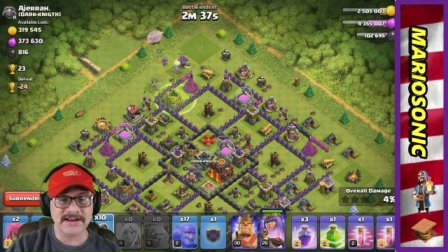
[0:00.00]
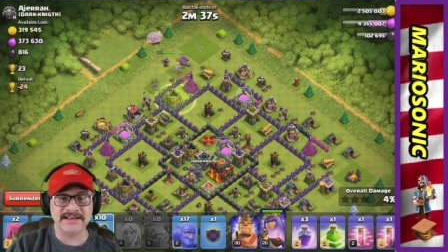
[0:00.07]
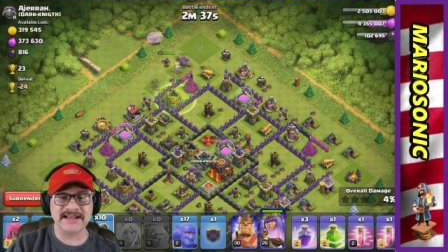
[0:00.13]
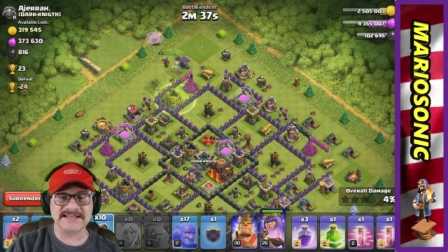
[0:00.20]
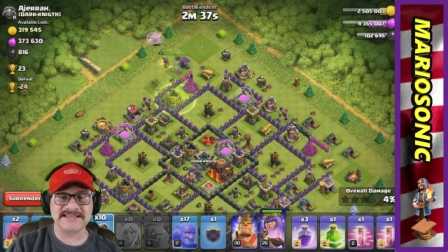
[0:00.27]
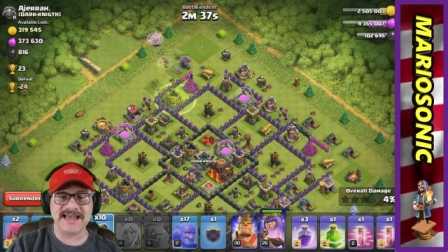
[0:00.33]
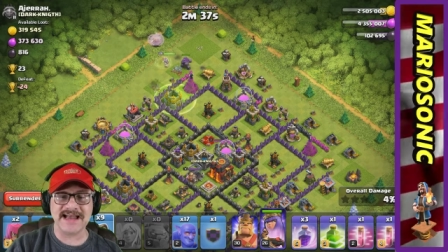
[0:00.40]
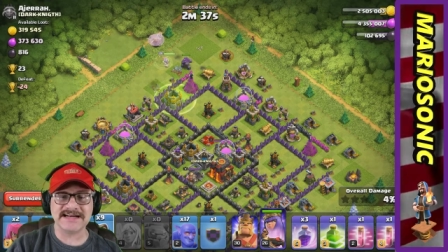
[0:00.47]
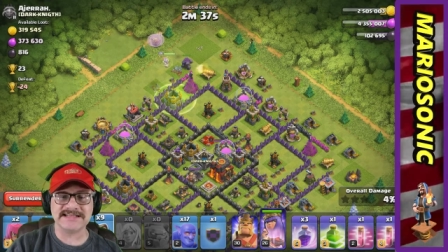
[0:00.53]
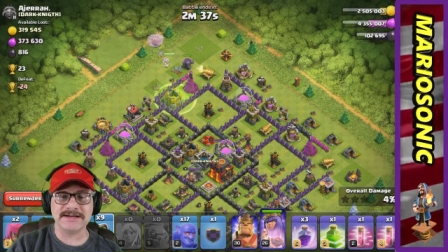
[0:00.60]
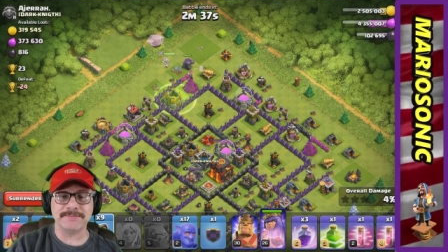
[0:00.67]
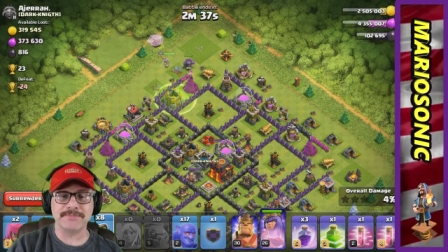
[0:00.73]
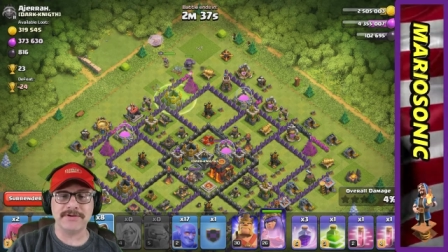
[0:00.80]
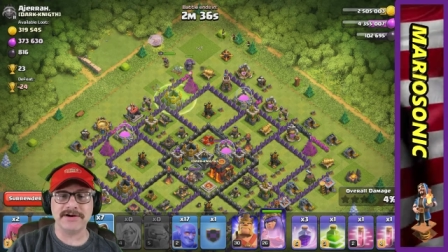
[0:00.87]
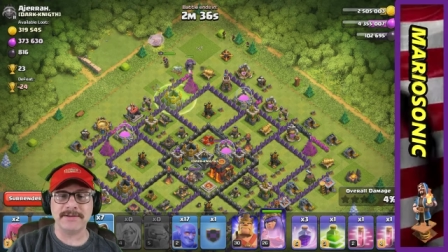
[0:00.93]
Let's
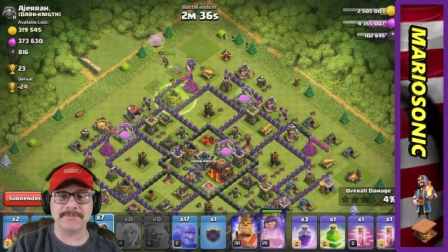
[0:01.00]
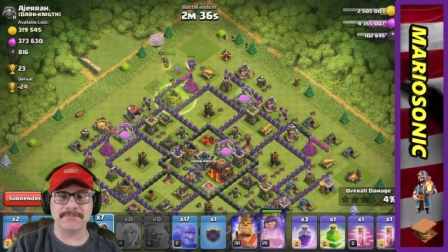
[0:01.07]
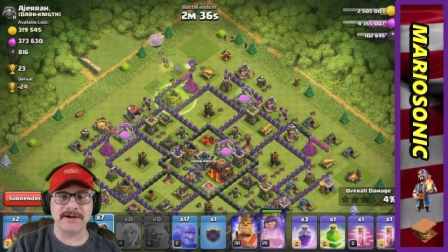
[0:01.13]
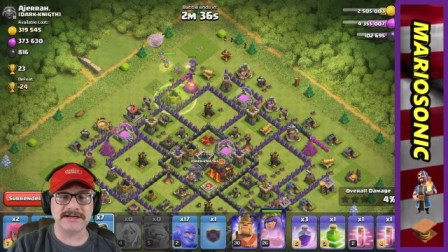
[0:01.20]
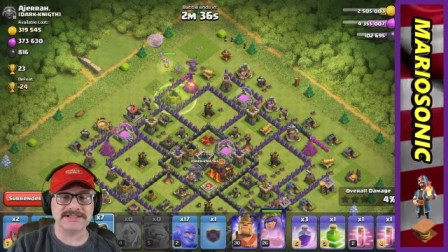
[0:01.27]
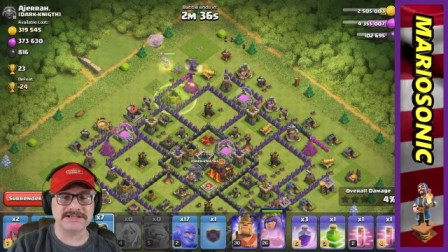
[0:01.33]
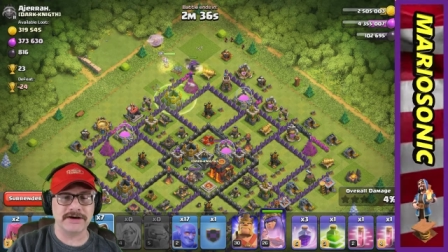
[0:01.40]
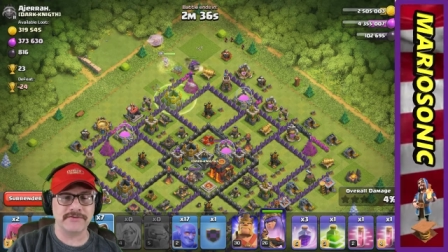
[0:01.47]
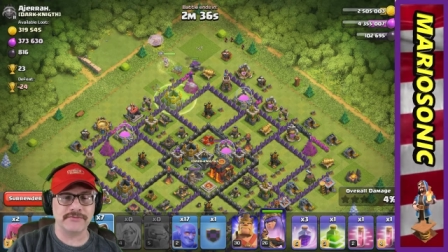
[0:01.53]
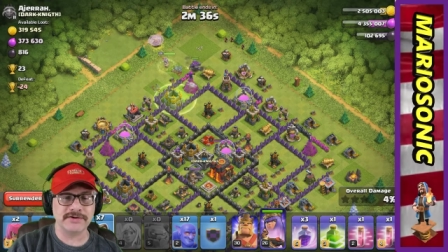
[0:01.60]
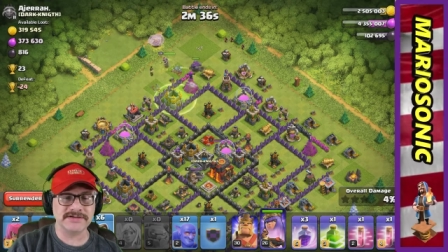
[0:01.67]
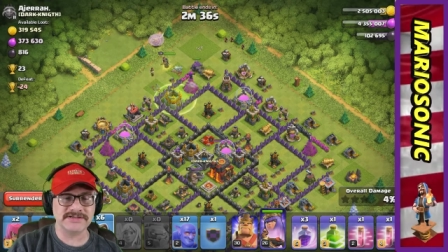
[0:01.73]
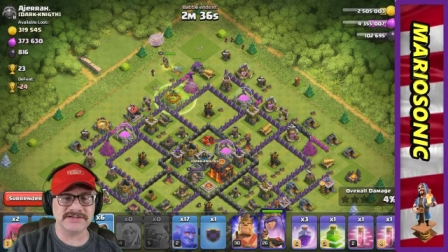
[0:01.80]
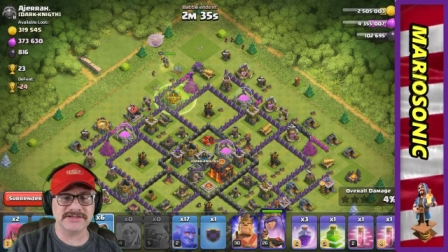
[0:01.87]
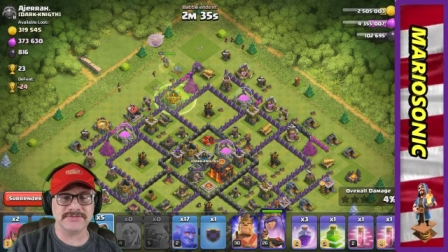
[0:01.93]
actually put a bunch of
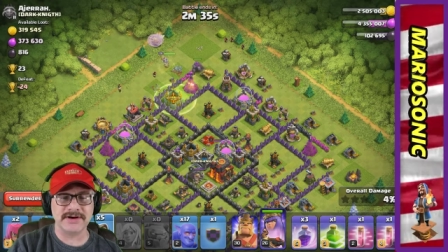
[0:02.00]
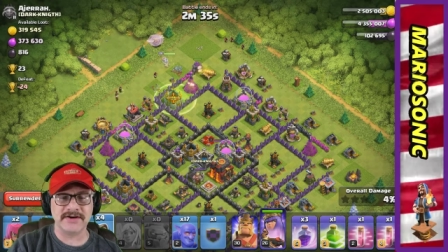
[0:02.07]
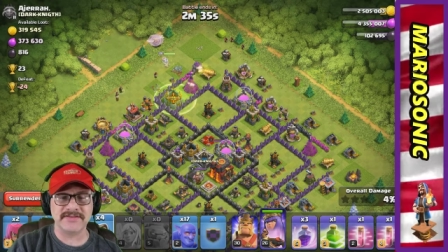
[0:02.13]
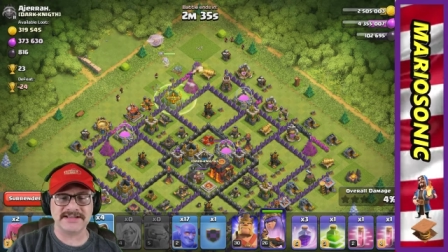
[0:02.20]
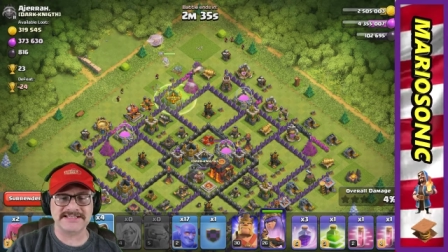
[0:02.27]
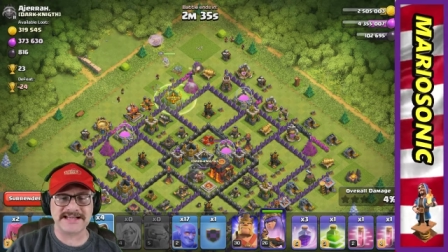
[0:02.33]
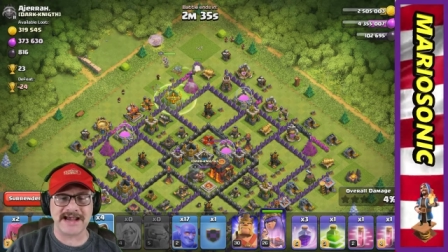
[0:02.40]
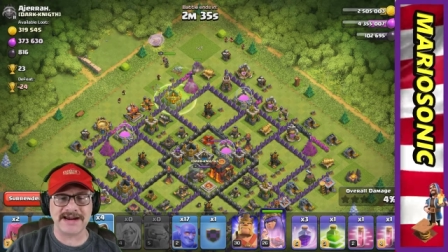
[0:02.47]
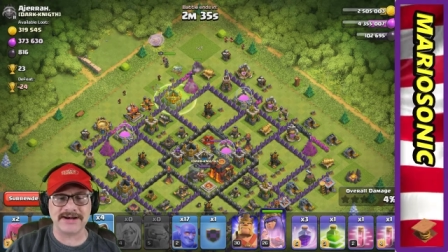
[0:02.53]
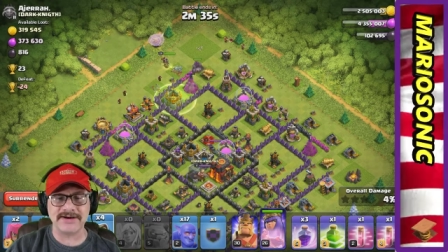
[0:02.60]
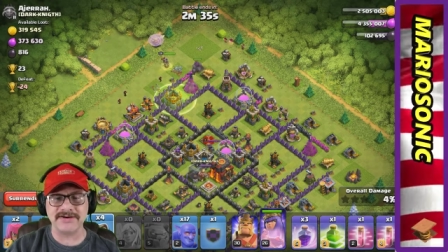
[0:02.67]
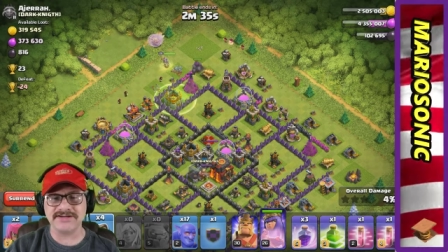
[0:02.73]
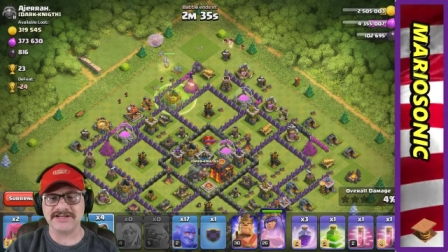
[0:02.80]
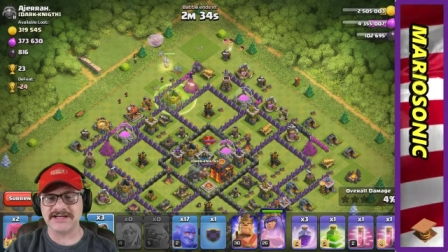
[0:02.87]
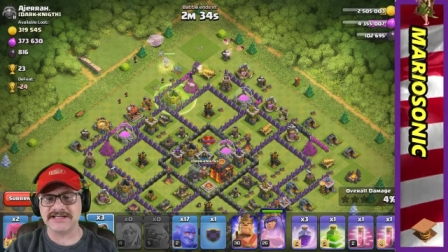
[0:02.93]
wizards around the side
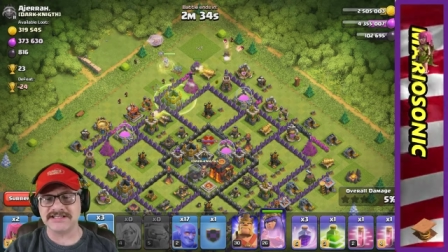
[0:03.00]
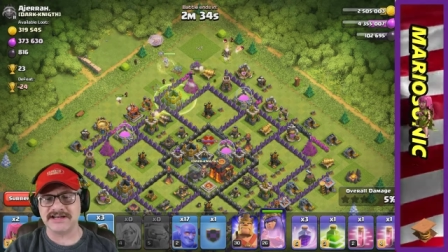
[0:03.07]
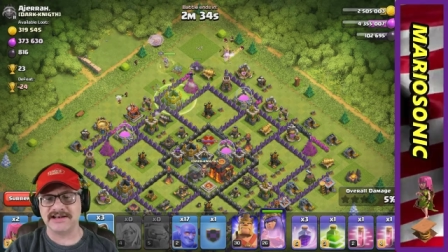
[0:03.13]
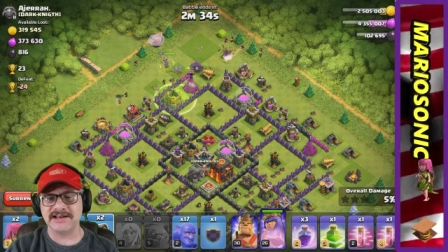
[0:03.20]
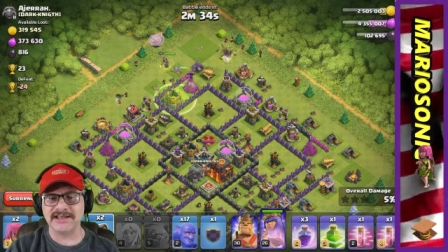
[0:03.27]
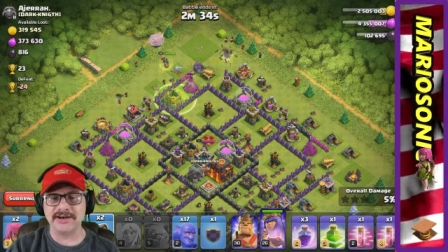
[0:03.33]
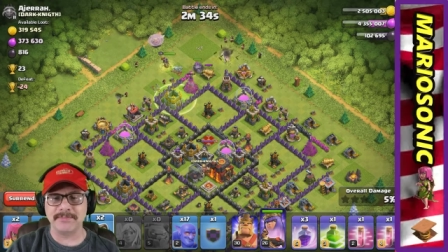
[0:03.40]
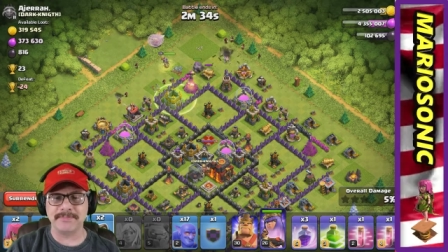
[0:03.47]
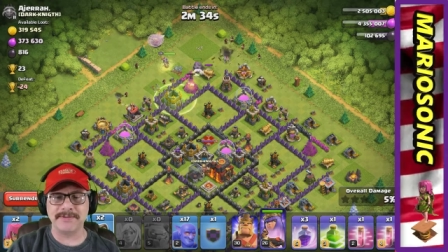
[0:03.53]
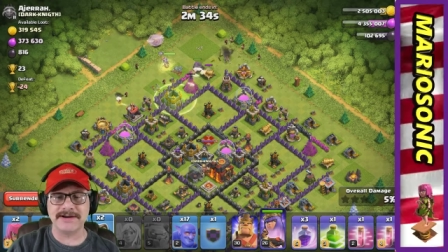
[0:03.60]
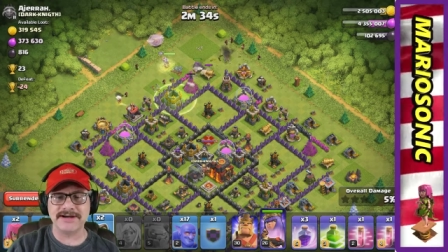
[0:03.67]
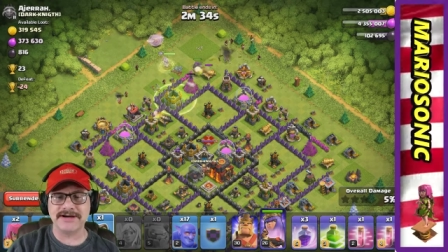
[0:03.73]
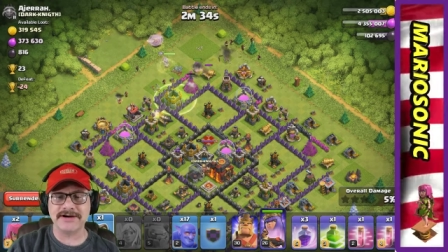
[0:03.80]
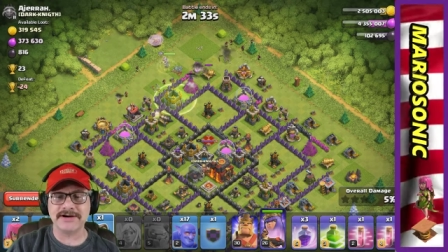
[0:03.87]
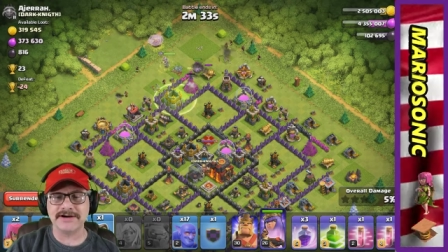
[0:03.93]
here just a little
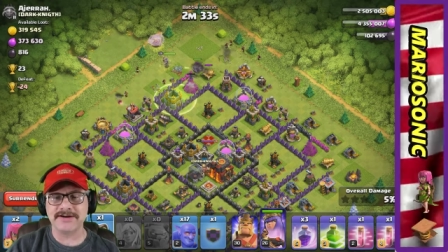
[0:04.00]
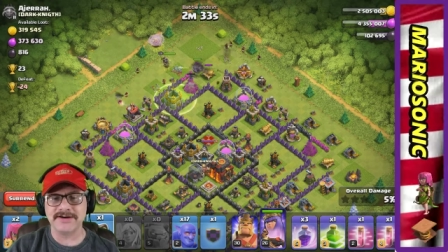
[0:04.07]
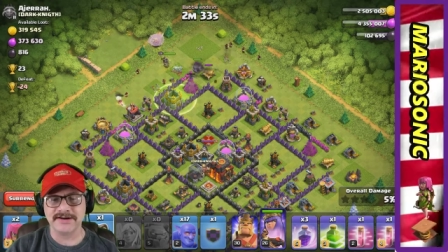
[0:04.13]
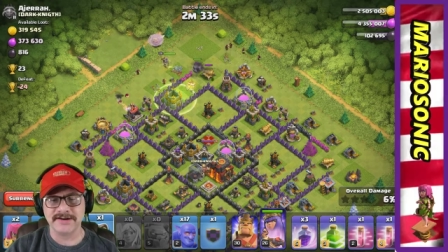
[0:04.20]
bit here.